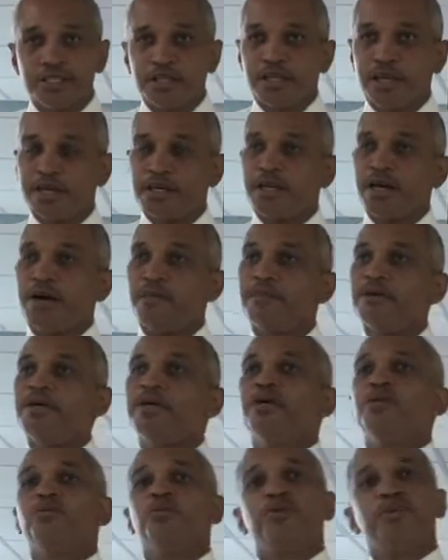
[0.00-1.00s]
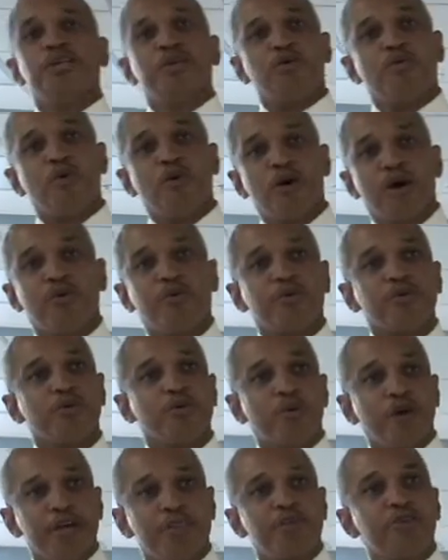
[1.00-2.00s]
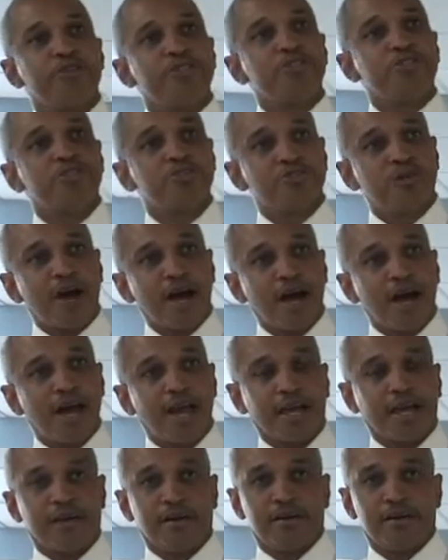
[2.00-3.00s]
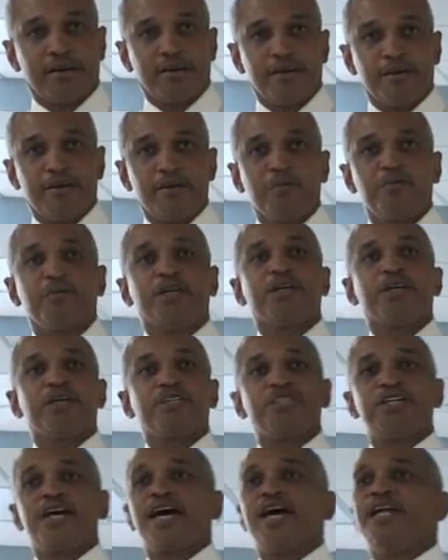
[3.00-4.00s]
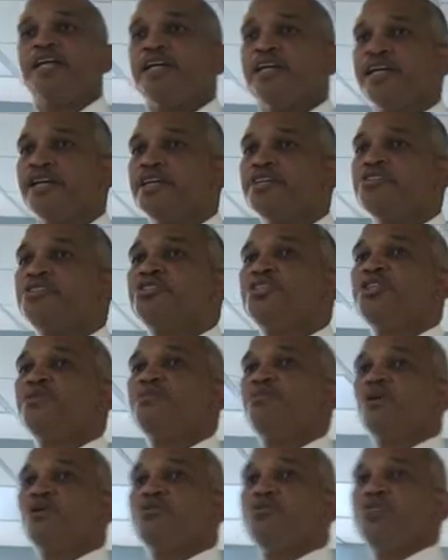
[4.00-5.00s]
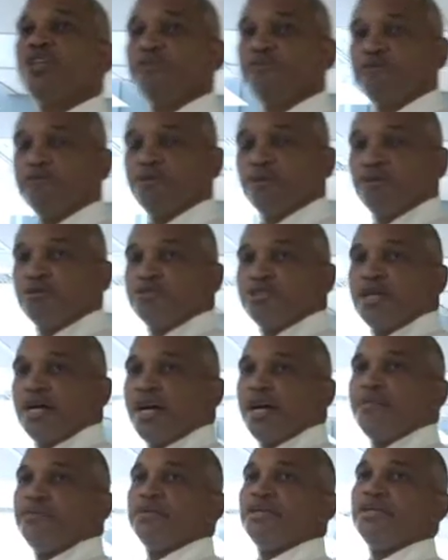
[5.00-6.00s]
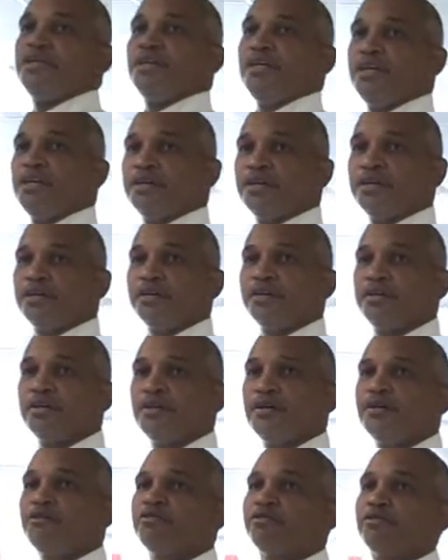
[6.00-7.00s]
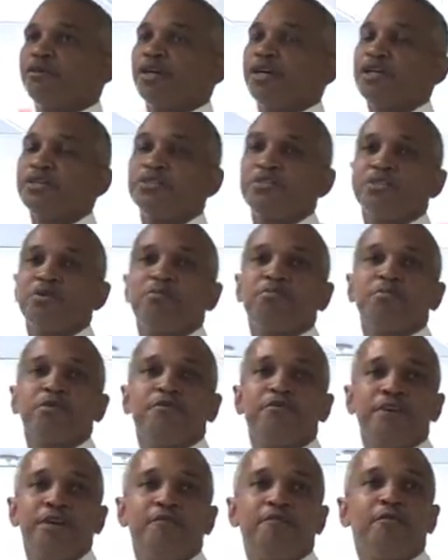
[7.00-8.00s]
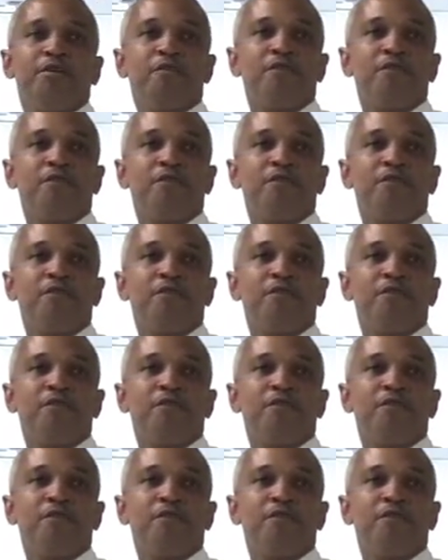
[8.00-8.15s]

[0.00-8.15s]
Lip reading: kick up, when the weather is dry, because that is the most difficult time of the year for us to prevent